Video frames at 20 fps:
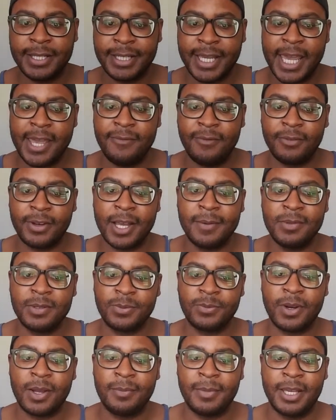comes
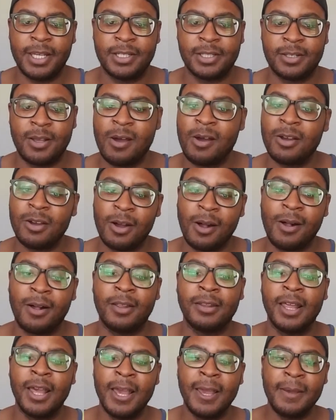from a song
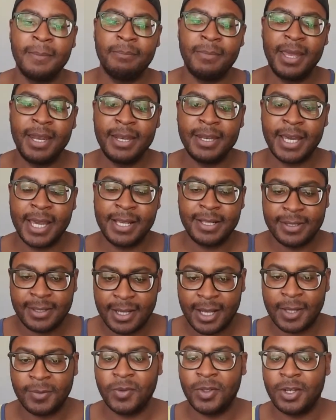called Midnight
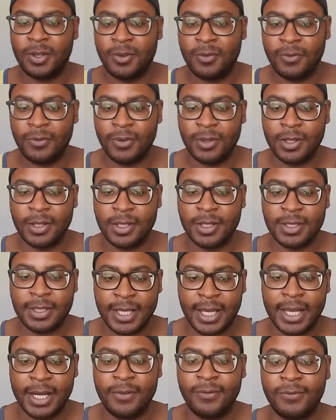Sun
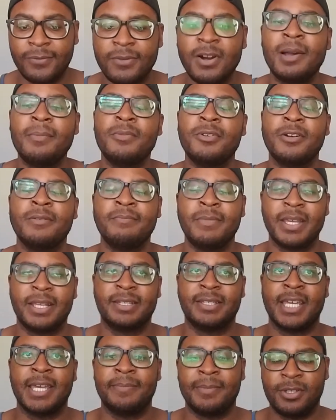from her
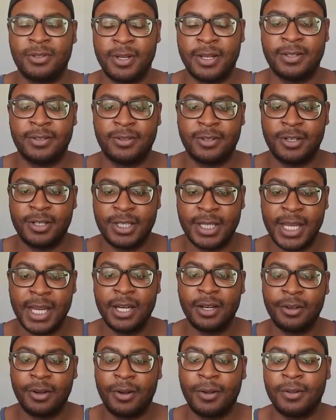mixtape in 2013
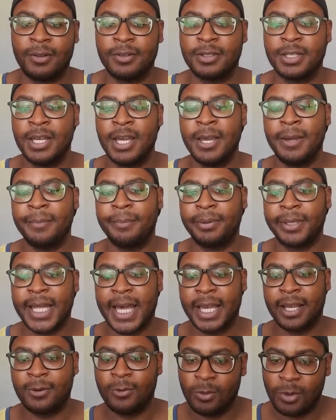called
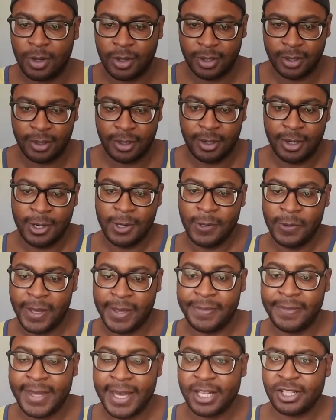Black Water. And
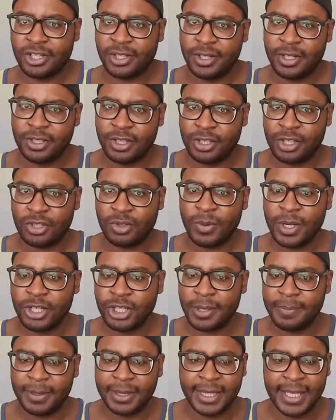there's a switch up
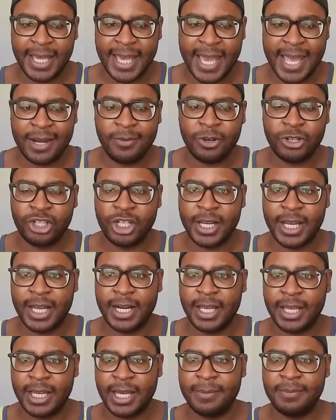at the end where she kind
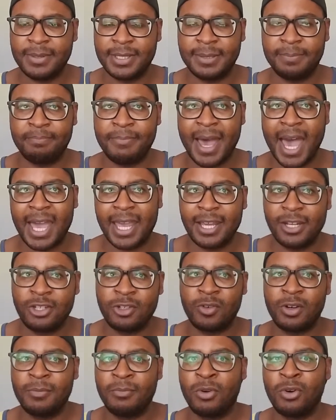of comes back into
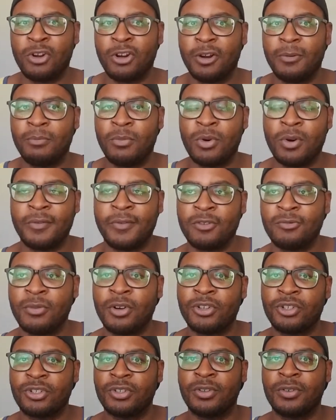her more of an
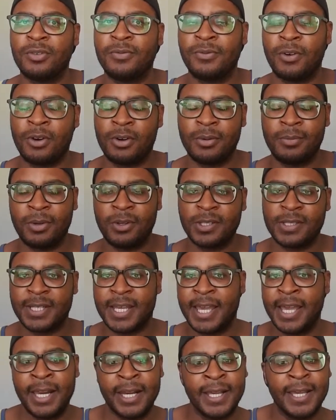emotional, vulnerable
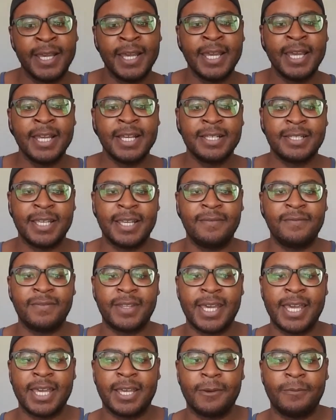side, saying like,